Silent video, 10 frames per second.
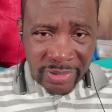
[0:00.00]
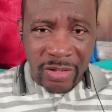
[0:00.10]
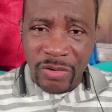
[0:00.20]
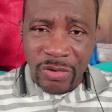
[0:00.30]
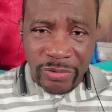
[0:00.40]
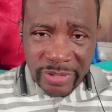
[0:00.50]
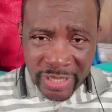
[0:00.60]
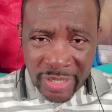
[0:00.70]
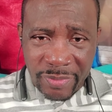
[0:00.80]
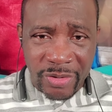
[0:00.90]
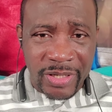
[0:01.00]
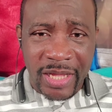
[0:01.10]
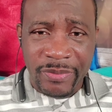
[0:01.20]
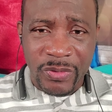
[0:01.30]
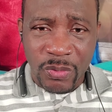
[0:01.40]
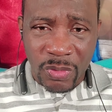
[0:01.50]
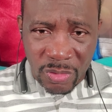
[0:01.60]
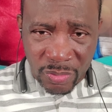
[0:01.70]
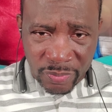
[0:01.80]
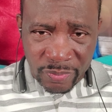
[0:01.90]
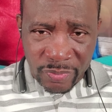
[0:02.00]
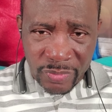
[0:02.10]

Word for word: I know your time, your time soon come.